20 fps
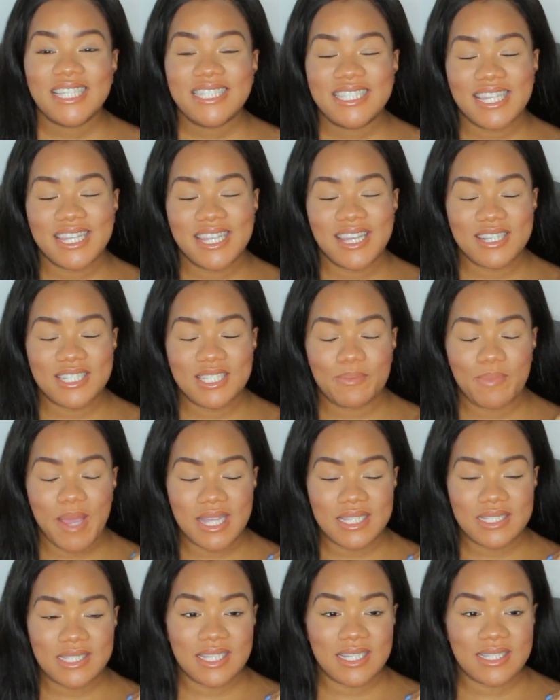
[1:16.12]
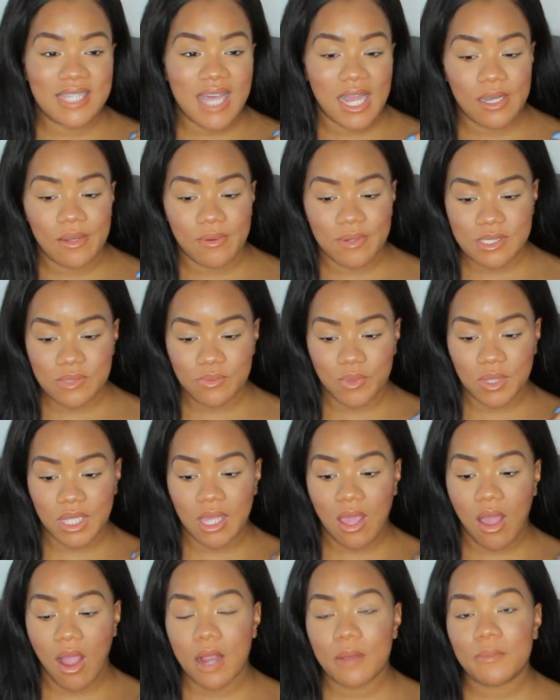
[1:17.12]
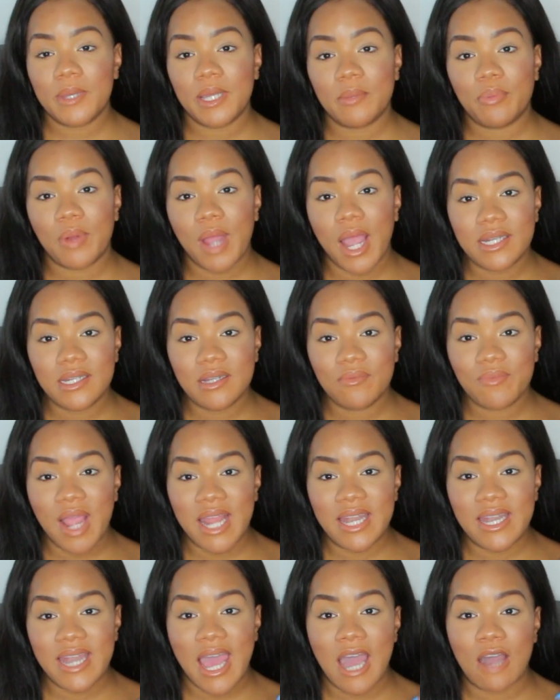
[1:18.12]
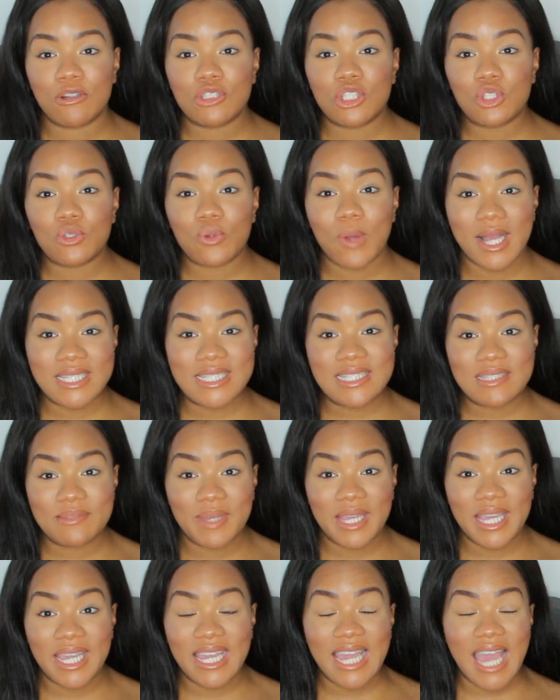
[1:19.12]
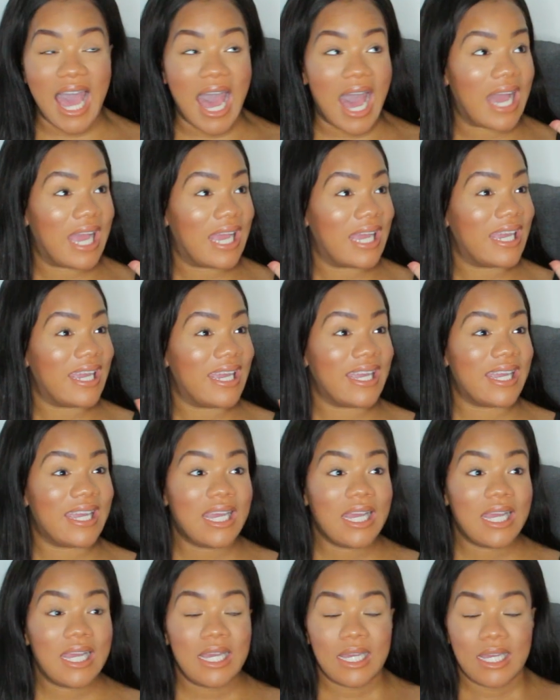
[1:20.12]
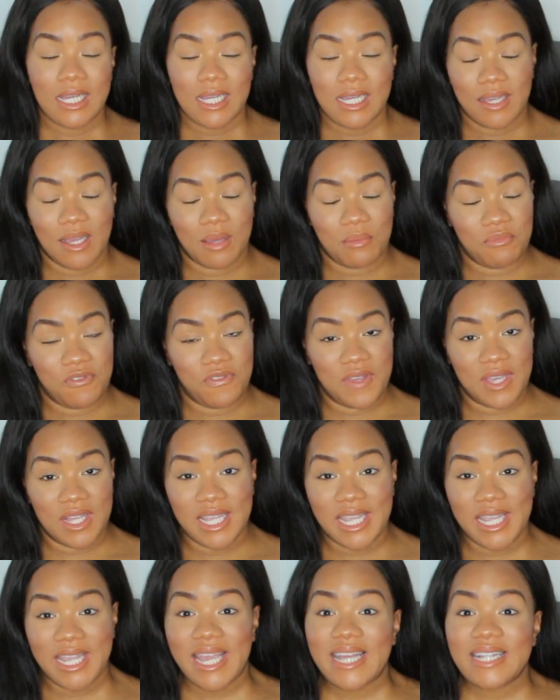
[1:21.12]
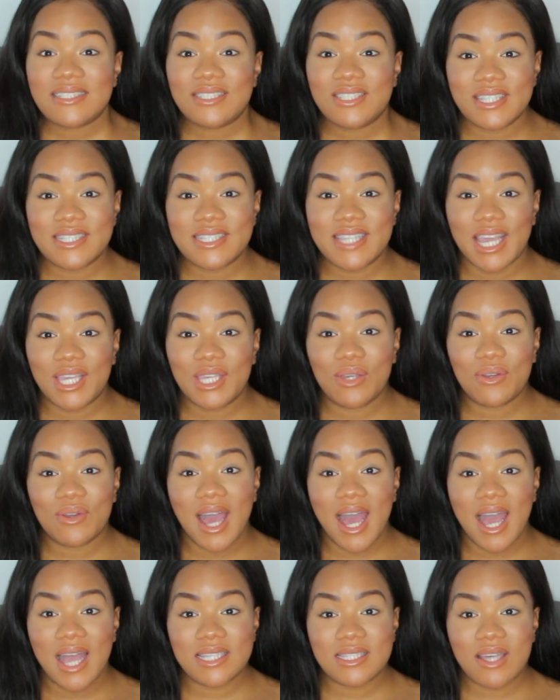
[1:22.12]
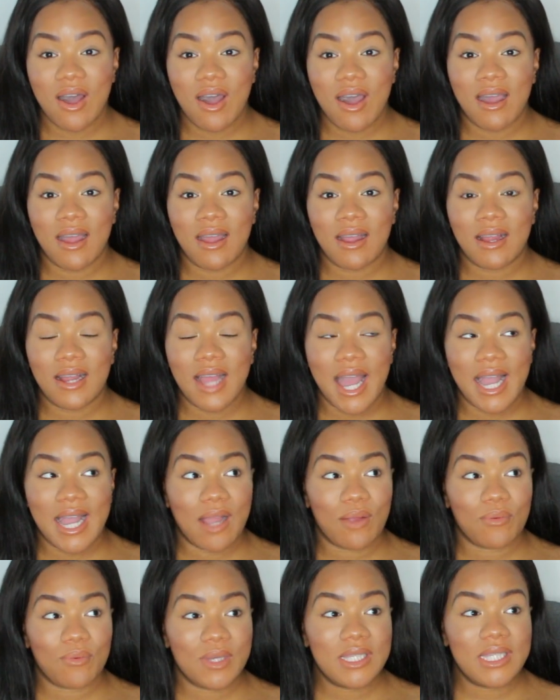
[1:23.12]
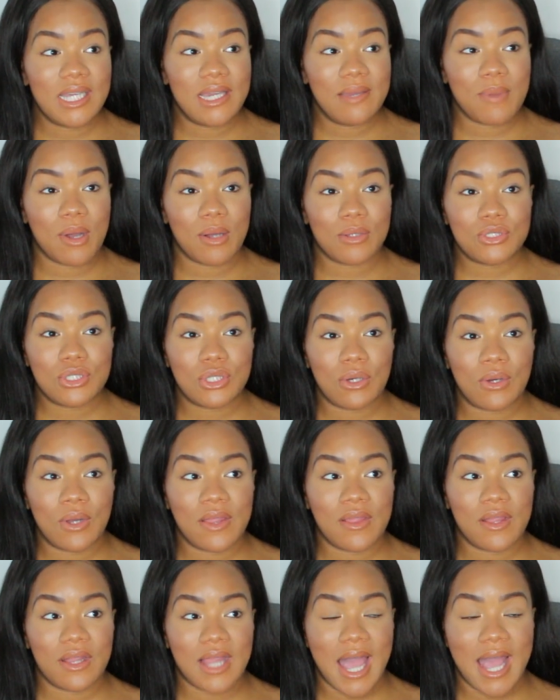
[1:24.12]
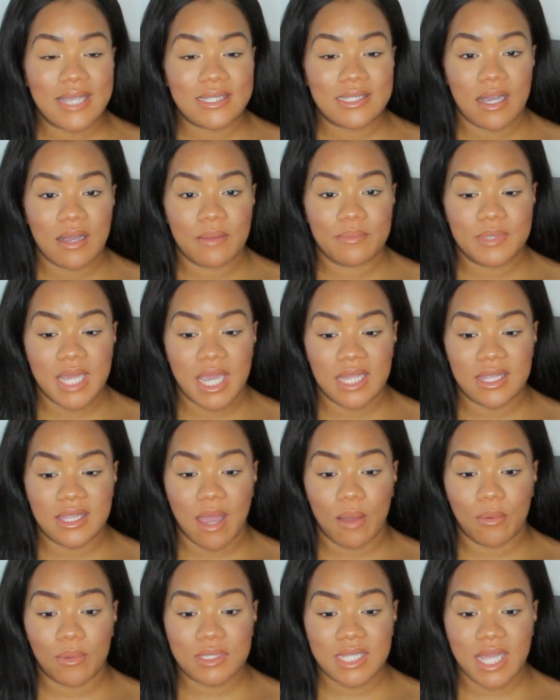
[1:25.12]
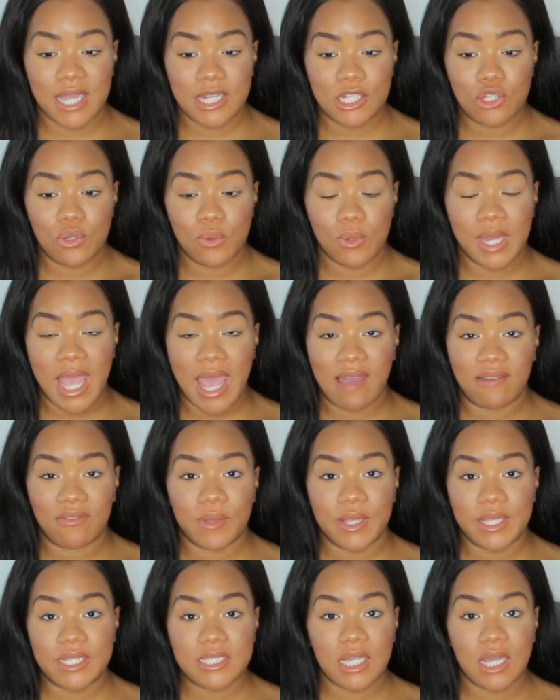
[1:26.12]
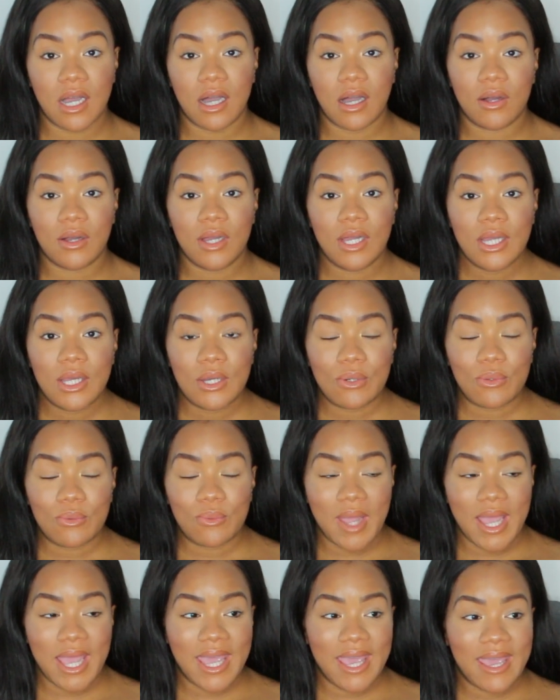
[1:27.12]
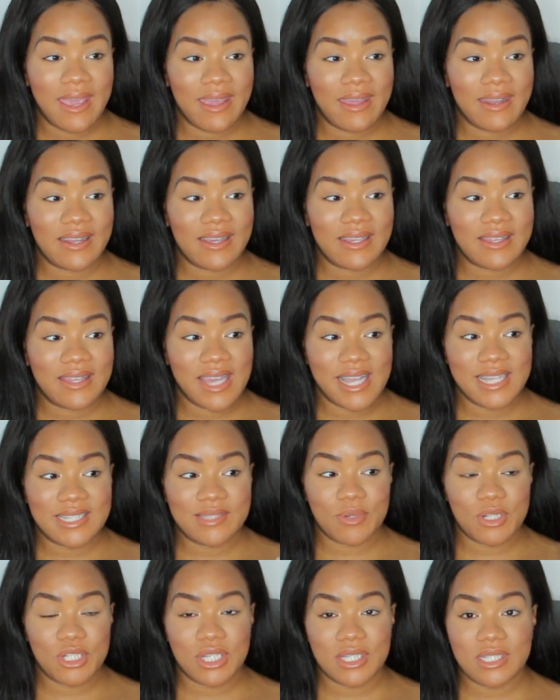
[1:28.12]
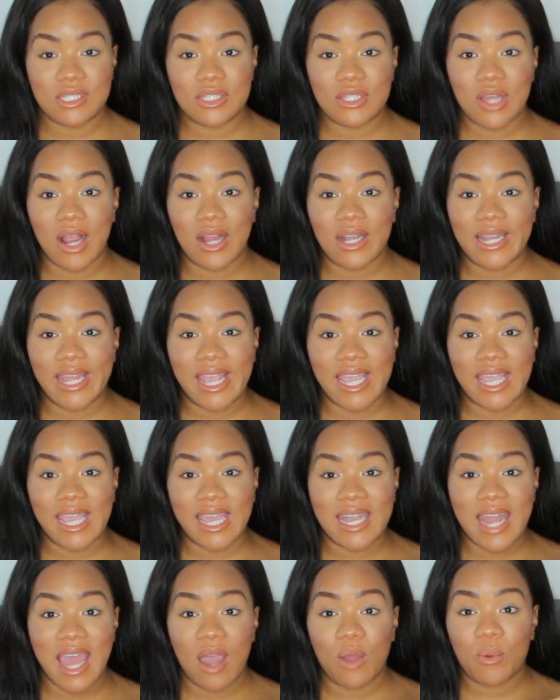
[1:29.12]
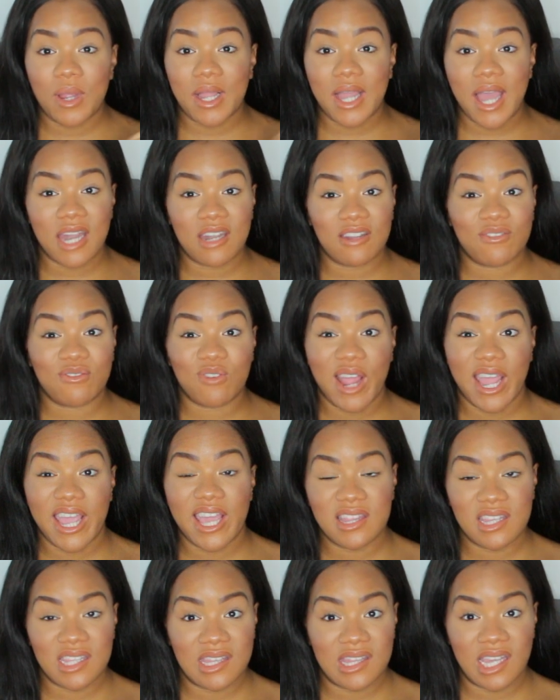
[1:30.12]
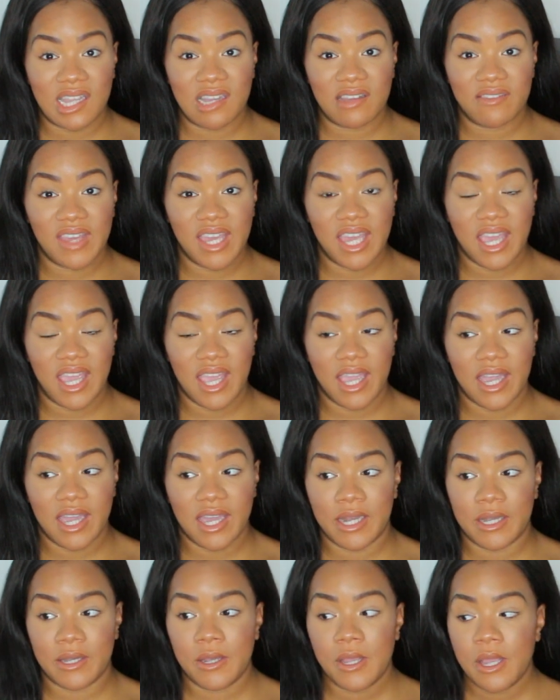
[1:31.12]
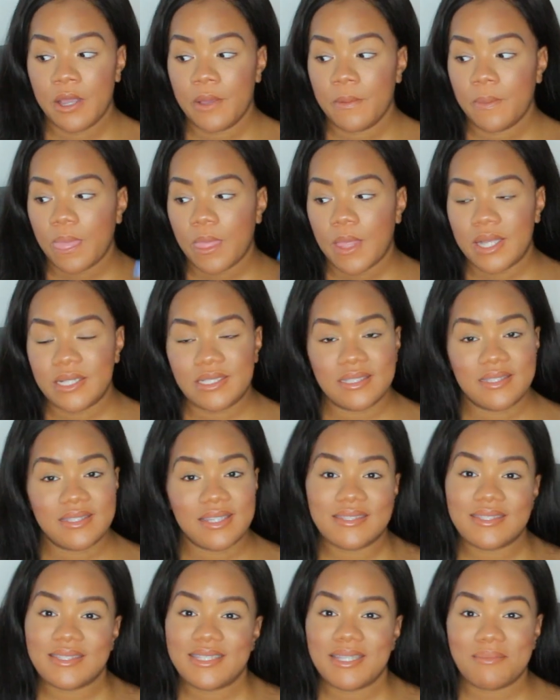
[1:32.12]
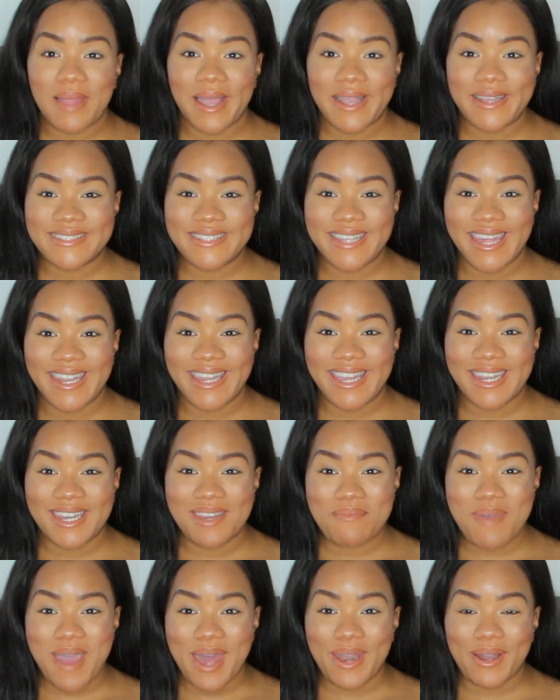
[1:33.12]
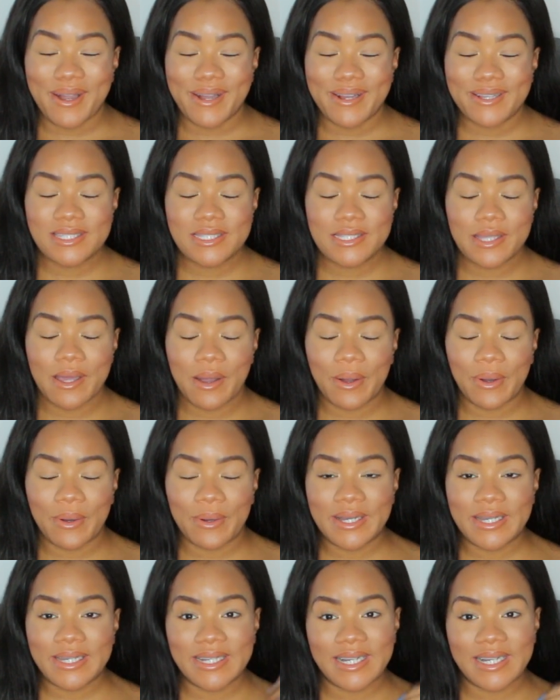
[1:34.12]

to their spaces. I know it's really hard being pregnant right now. Trust me, I'm feeling it just like you guys are. I got really emotional in the last update. That was like 2.5 weeks ago when things were just starting, and now we're kind of right in the thick of it, and it just doesn't seem like it's getting any better. So